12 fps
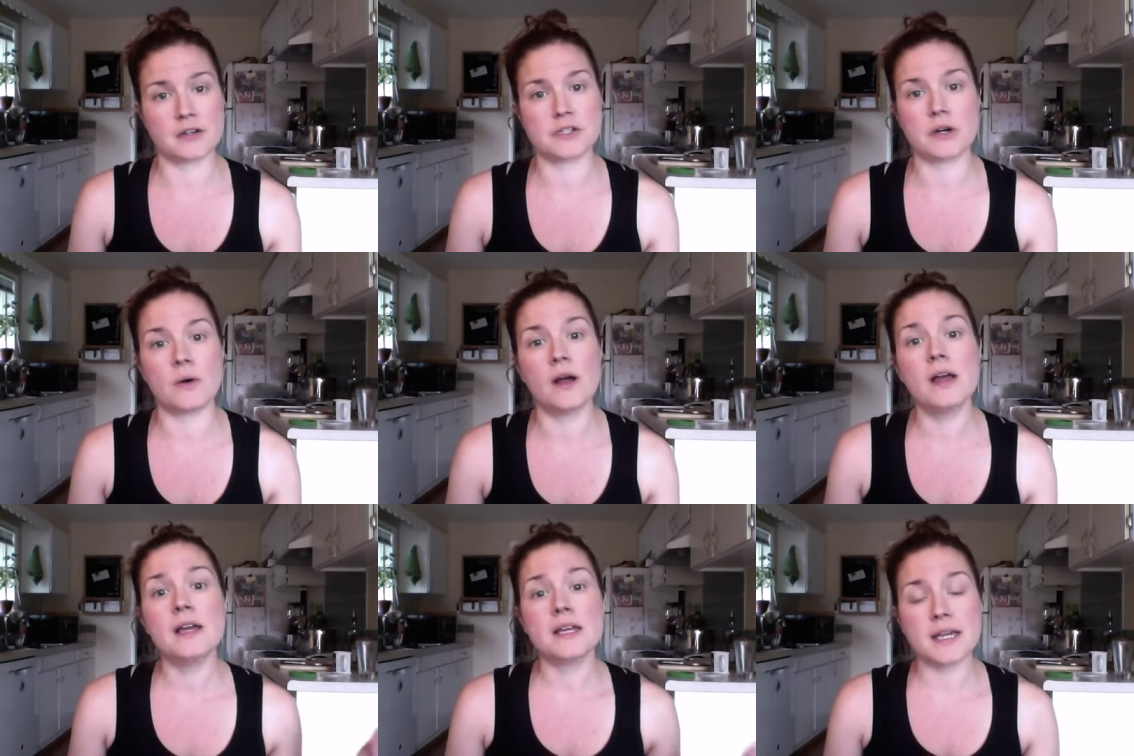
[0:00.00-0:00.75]
So
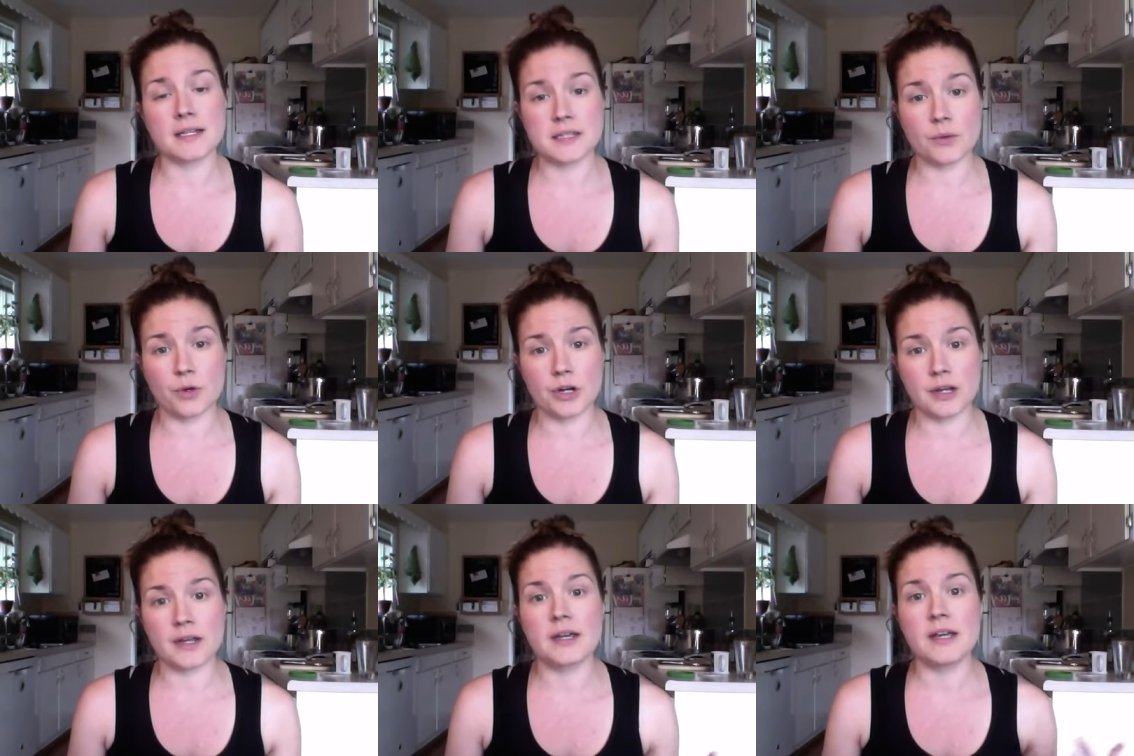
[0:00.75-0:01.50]
yes, I
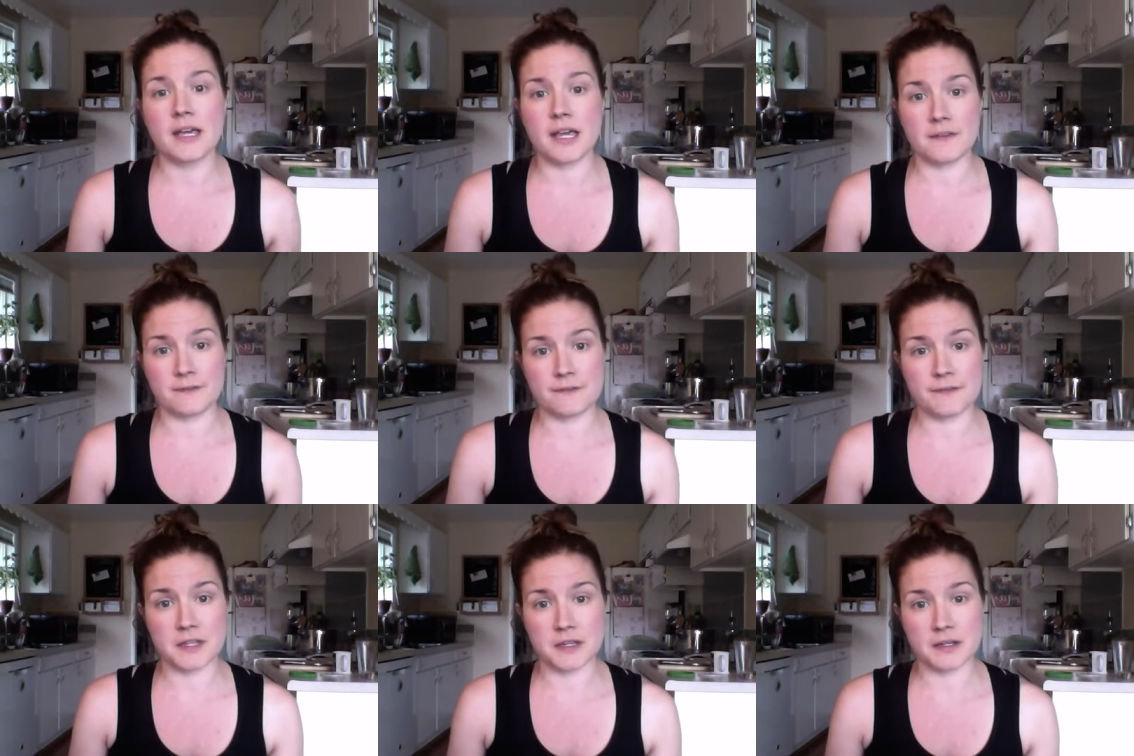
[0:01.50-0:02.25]
would if
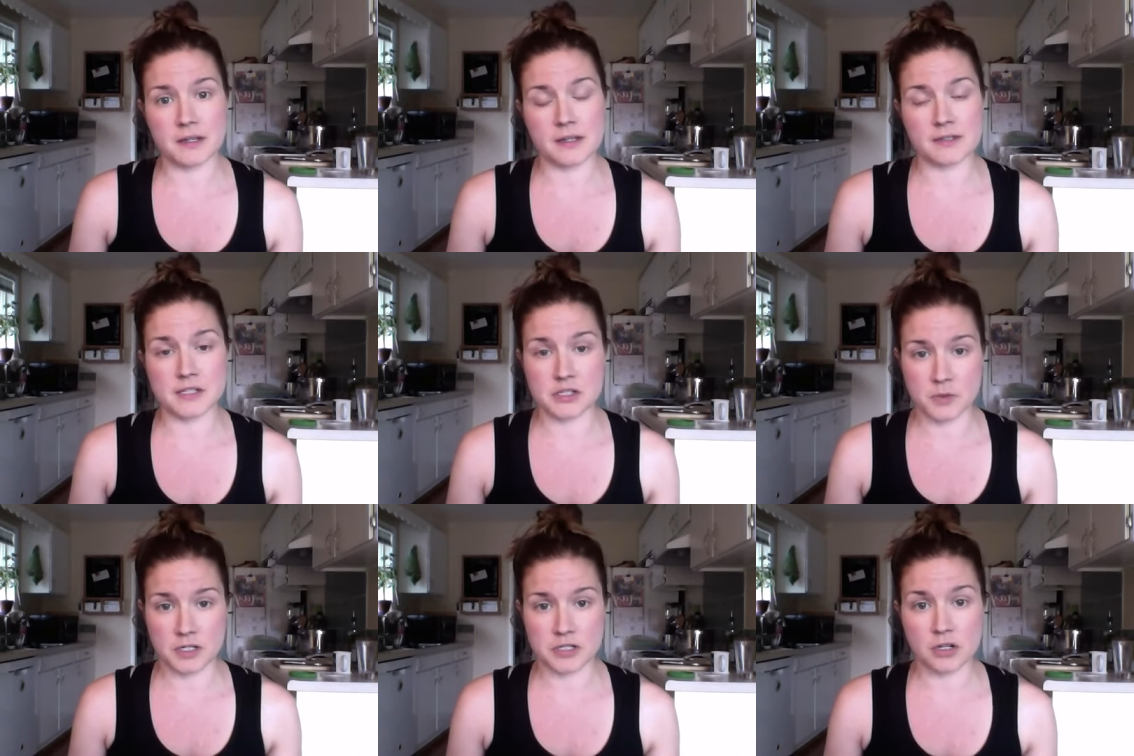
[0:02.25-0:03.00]
the
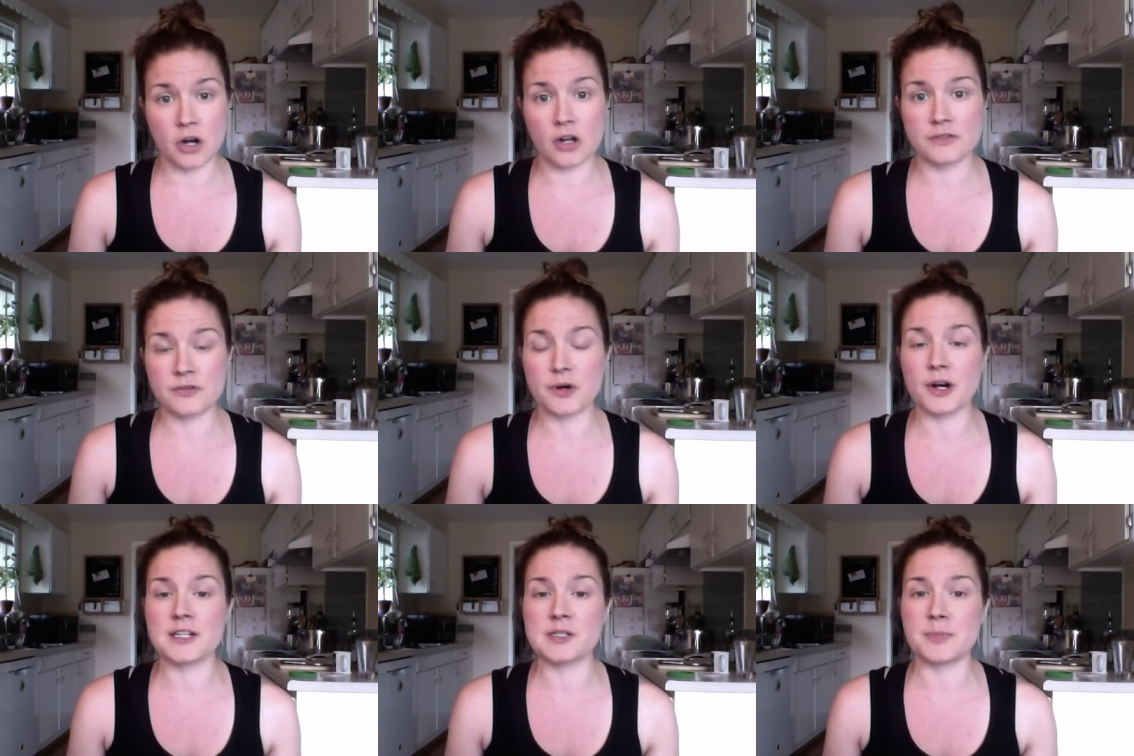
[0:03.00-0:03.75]
situation called for
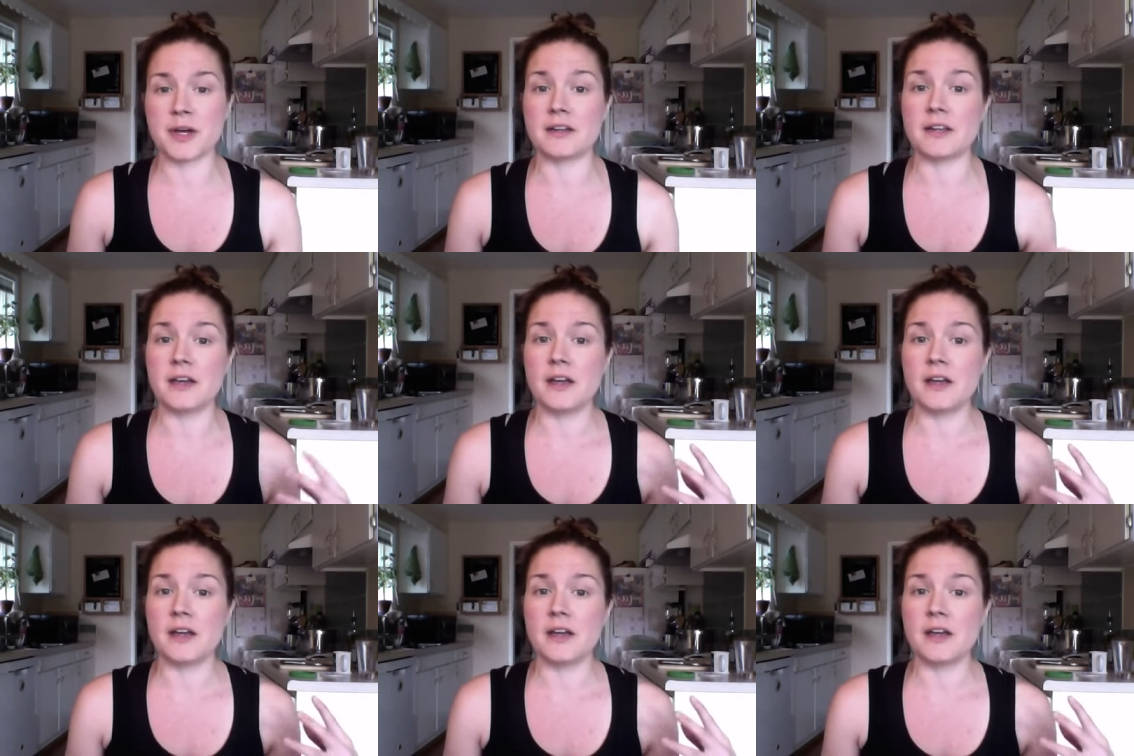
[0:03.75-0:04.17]
it, but